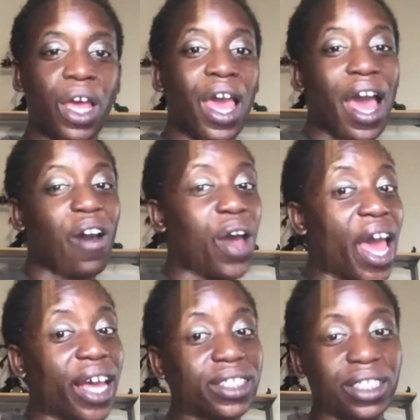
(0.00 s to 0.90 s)
how
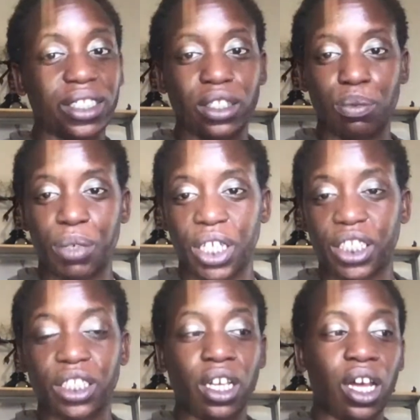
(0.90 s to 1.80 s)
access to me
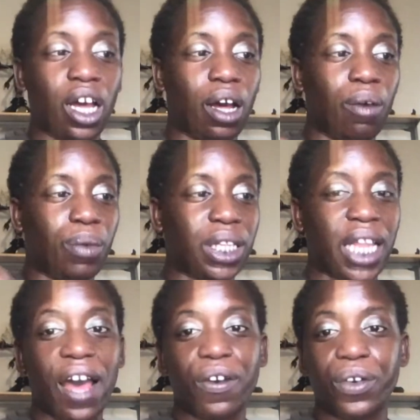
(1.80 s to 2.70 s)
is um,
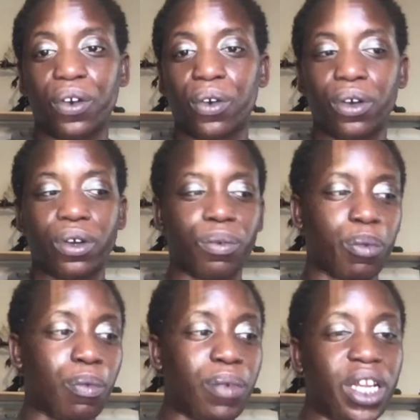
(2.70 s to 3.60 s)
allowed or
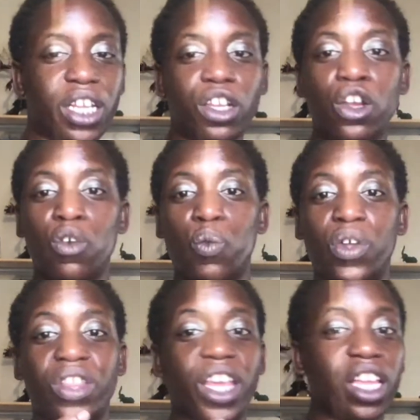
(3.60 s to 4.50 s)
permitted
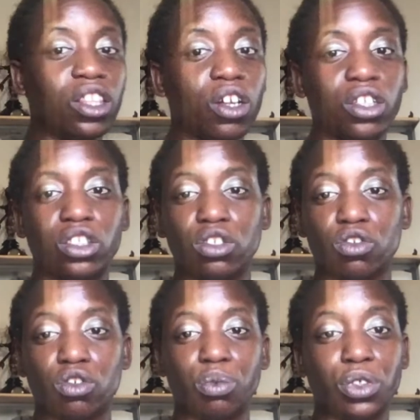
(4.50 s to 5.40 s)
within larger
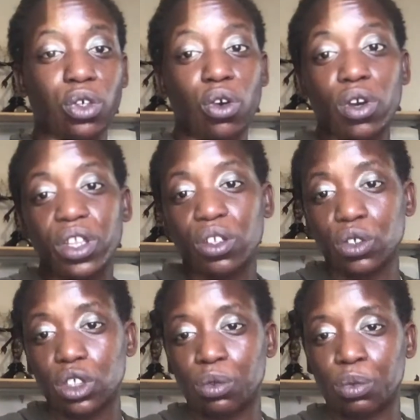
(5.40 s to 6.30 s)
groups or in
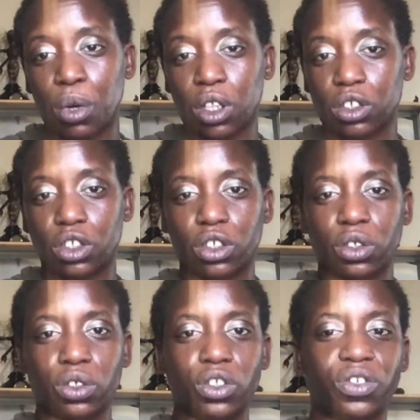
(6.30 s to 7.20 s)
those smaller
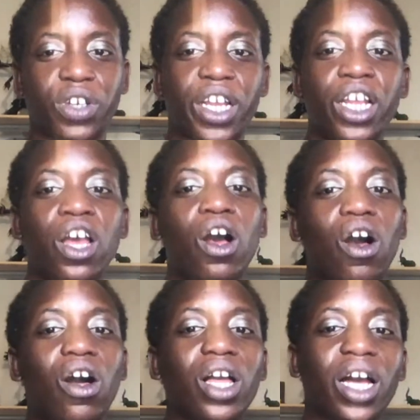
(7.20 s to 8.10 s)
circles, right?
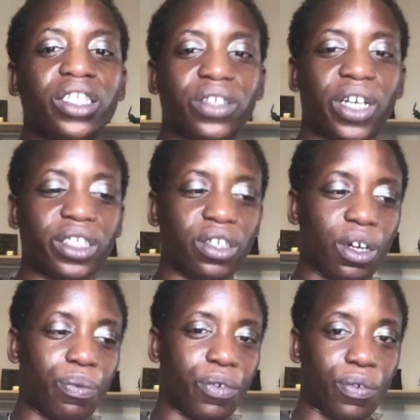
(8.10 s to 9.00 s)
All contracts are
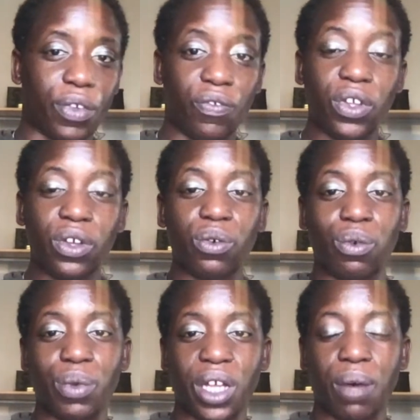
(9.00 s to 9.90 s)
up for review
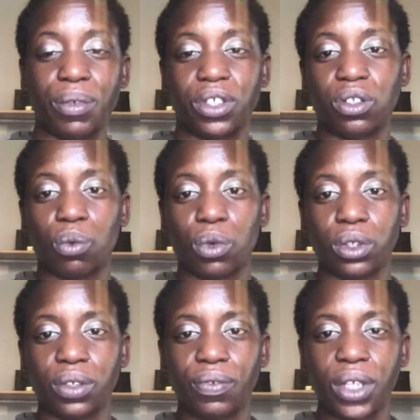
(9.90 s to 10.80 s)
when we come into the
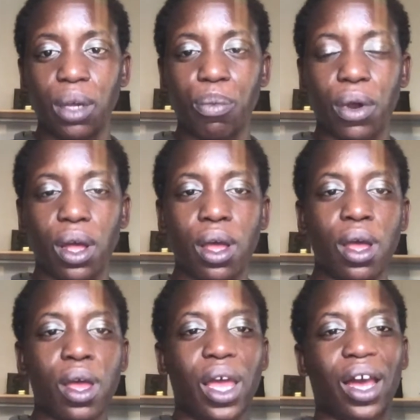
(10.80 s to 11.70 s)
world of Libra,
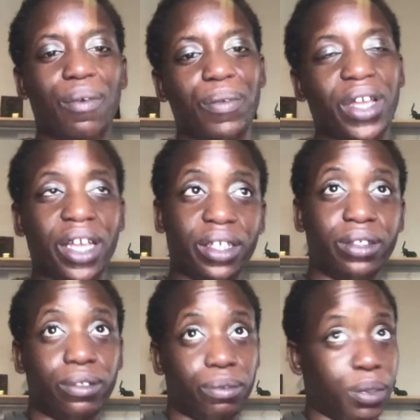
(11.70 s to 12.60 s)
um,
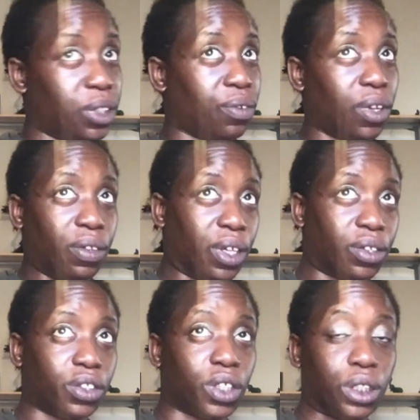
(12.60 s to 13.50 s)
and because of all the other
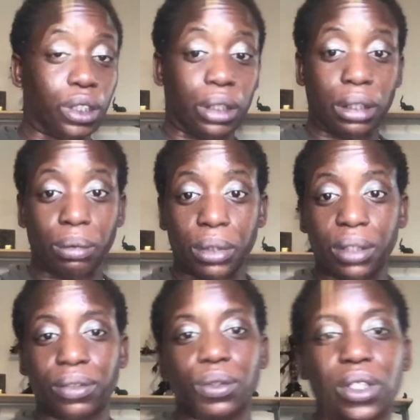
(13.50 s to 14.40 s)
astrology that we
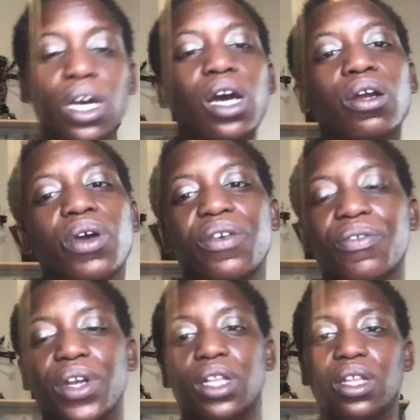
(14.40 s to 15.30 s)
have going on, quite
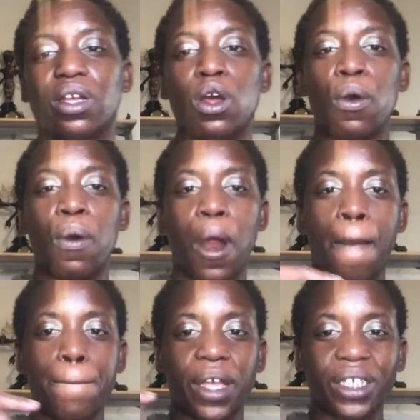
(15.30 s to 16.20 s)
frankly, right?
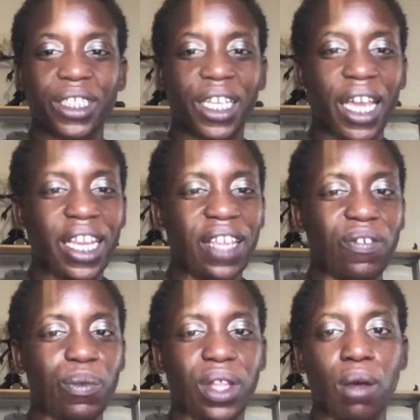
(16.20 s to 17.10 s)
Because again, even
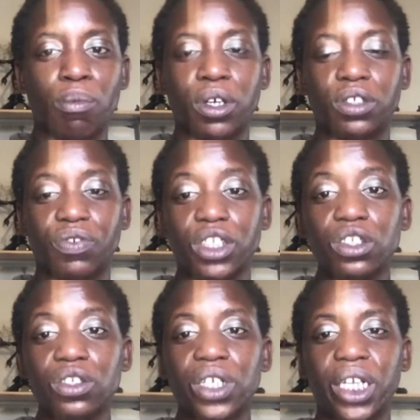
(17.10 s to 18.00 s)
with that Mars
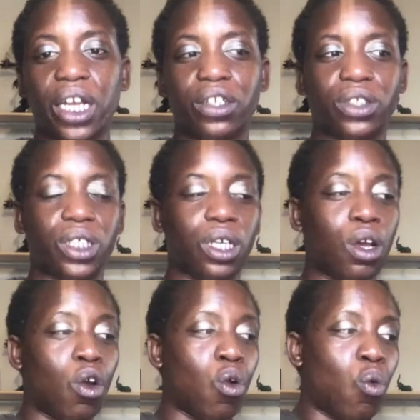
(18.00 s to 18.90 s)
retrograde energy,
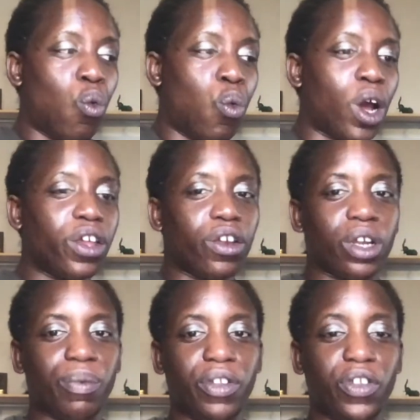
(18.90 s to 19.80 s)
what you're
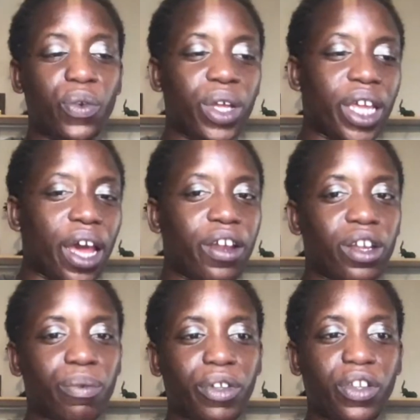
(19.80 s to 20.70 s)
going to be doing, how you're
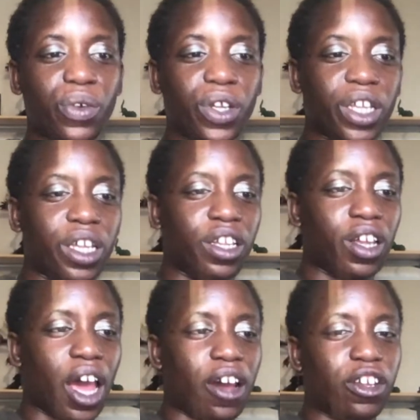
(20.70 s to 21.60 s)
going to be doing it,
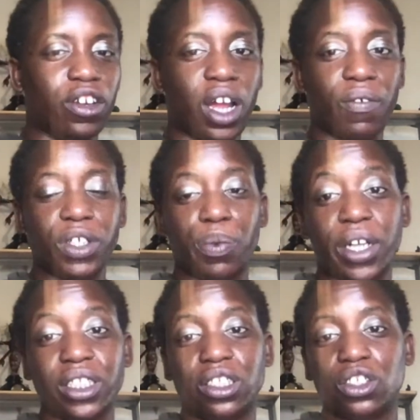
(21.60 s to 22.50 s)
how you're not
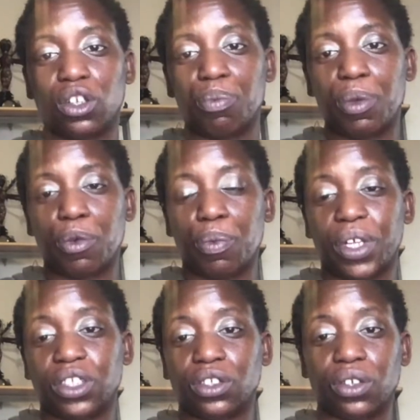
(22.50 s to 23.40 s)
responding to certain people,
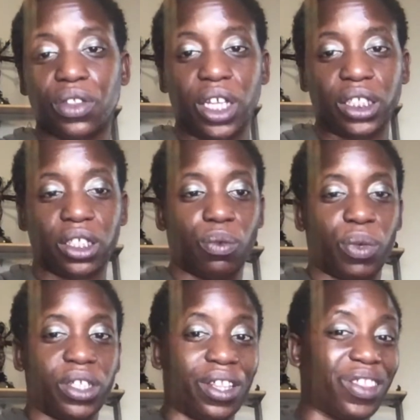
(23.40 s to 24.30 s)
places, or things in the
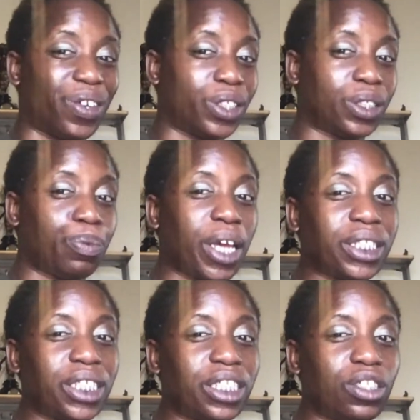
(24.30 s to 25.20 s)
way that they're
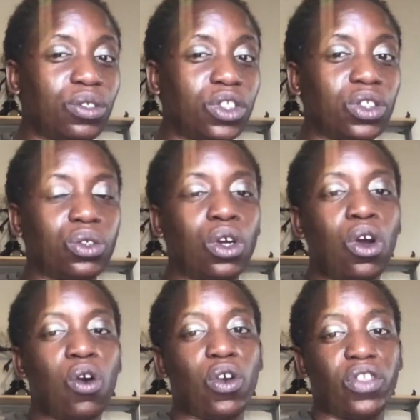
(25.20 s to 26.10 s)
expected you to,
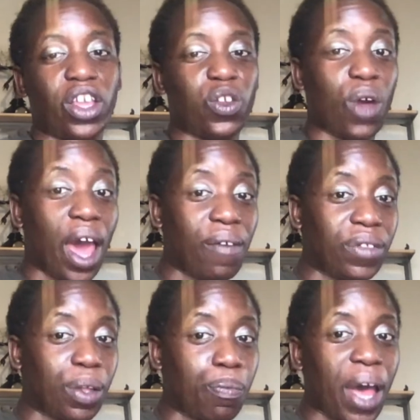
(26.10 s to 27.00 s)
or that you have
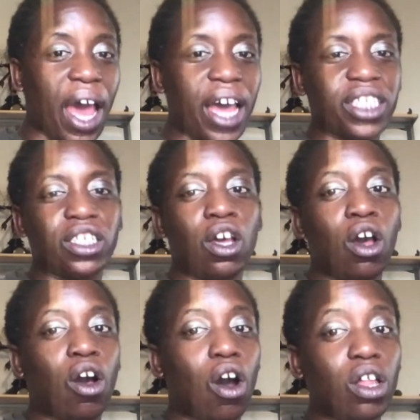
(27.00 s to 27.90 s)
in the past,
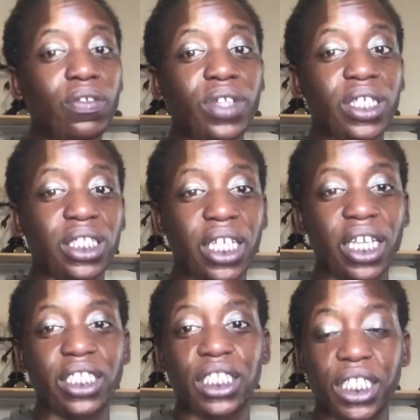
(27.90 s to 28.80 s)
all of these
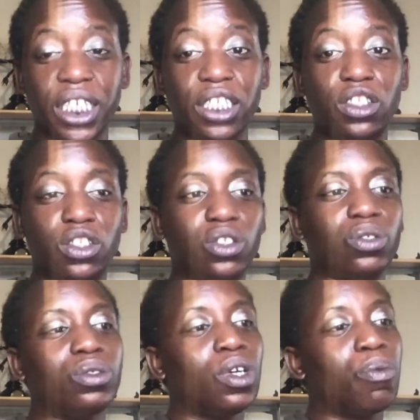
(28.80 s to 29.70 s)
things lead to
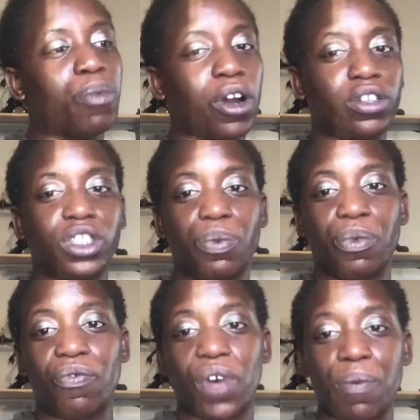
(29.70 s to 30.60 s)
partnership
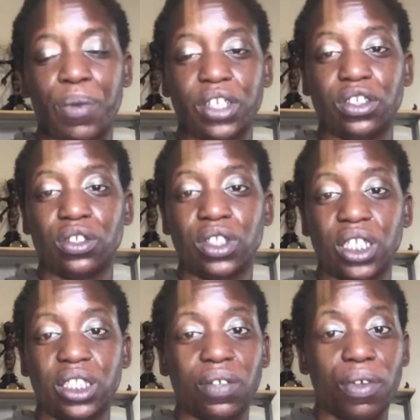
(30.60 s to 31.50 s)
and vibrational
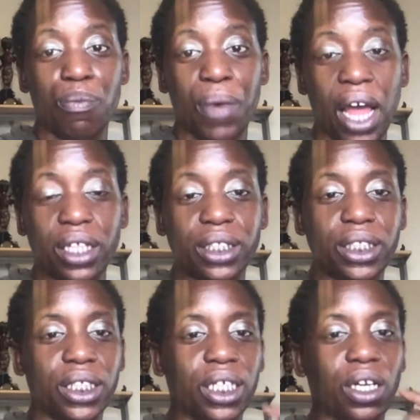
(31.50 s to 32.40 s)
needs of
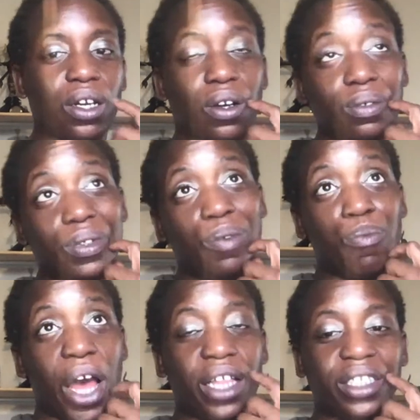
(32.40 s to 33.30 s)
imbalancing or
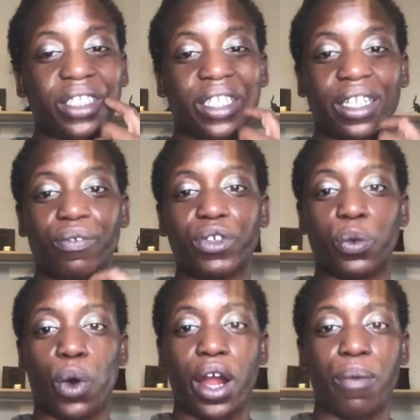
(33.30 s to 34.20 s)
imbalance that then
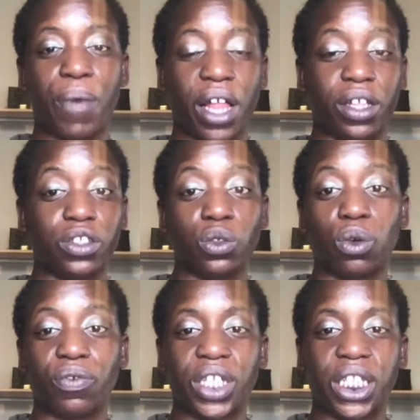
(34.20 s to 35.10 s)
require balance
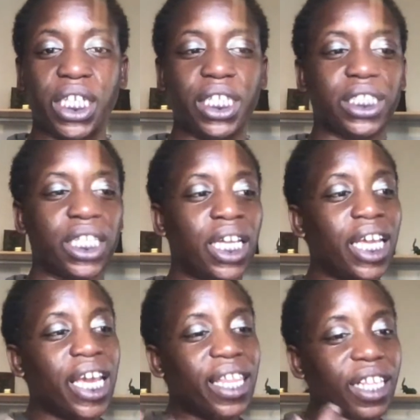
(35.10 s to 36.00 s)
or release.
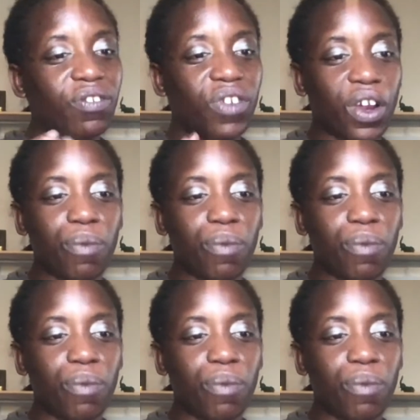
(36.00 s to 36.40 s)
And that's very